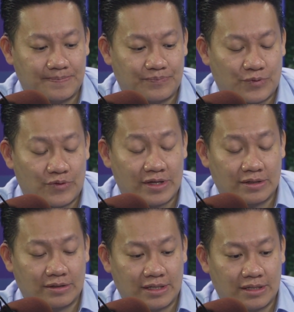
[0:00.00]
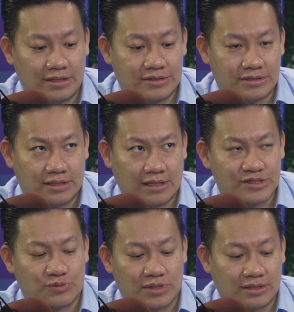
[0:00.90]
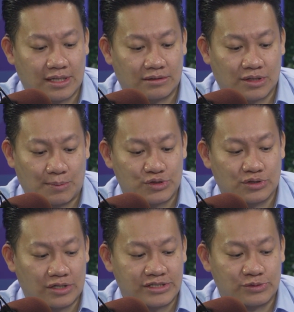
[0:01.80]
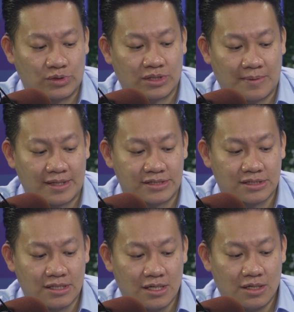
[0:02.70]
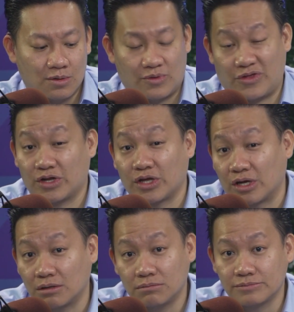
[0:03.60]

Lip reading: or they said last week that commercial launches would commence within a year.